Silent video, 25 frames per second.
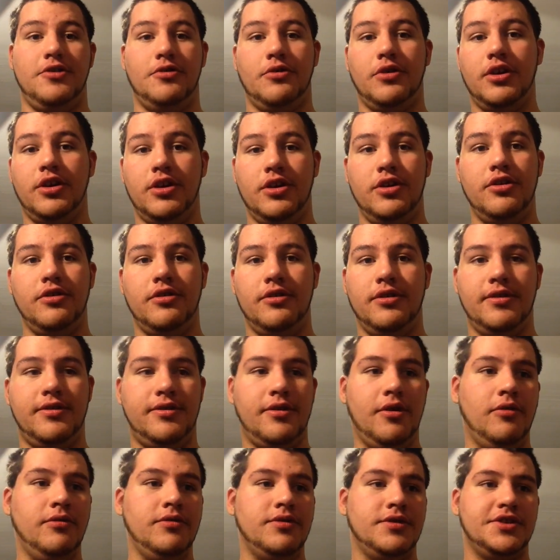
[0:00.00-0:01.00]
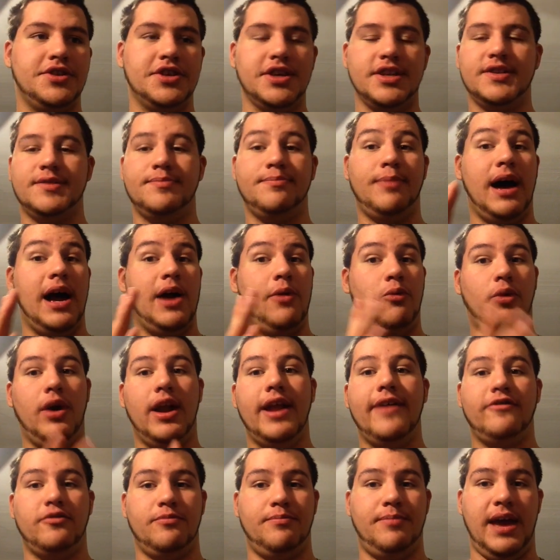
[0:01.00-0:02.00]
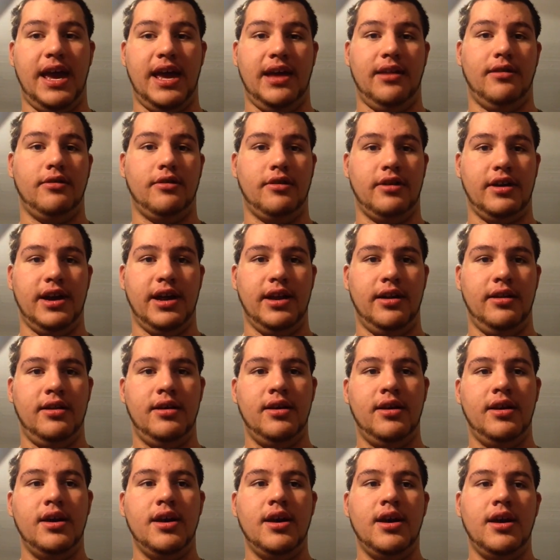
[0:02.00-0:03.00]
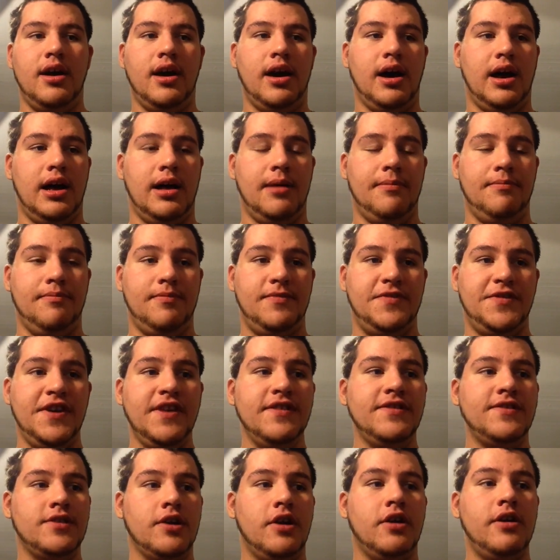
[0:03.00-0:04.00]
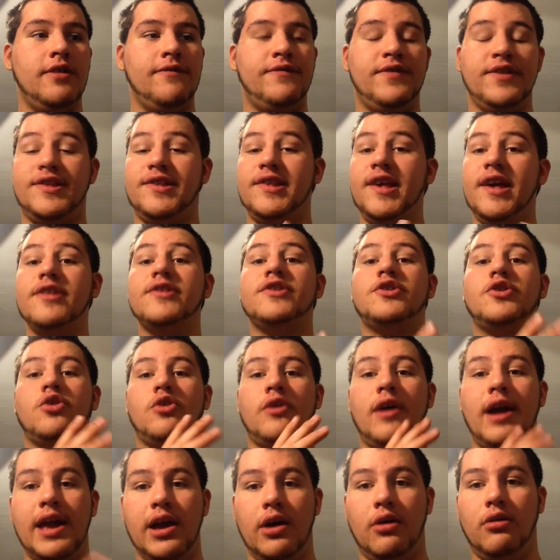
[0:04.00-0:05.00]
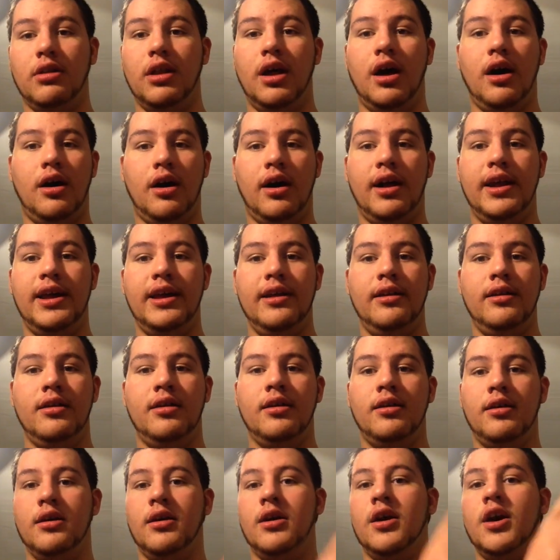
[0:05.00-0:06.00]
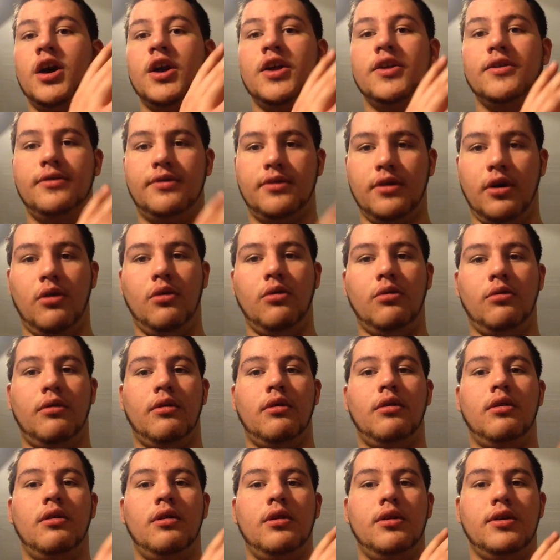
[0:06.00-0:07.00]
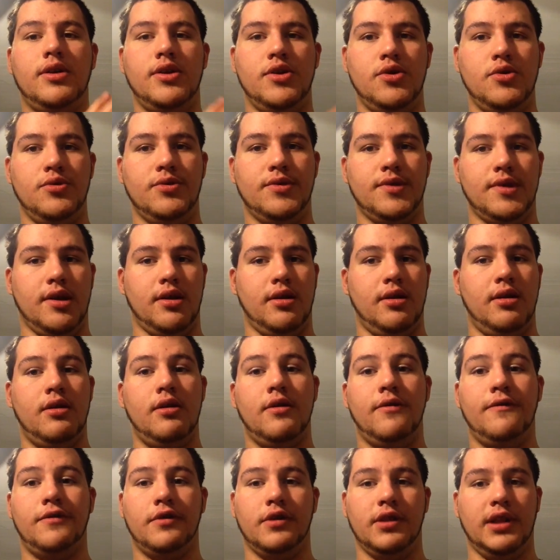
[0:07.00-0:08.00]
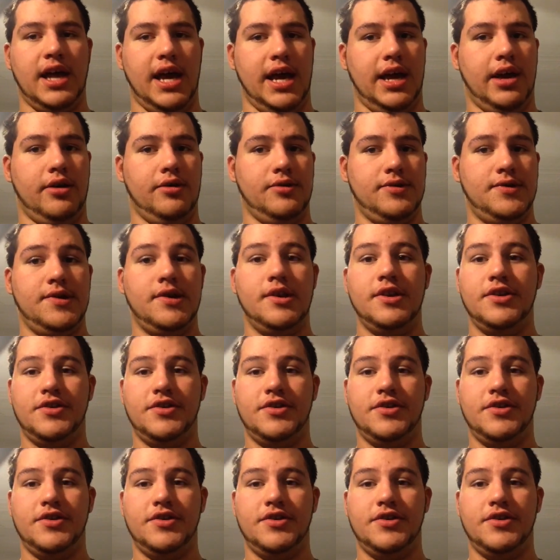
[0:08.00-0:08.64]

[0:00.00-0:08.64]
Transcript: You you don't just buy whatever paint. All right. Um, chances are, if it says Crayola on it, don't use it for Legos.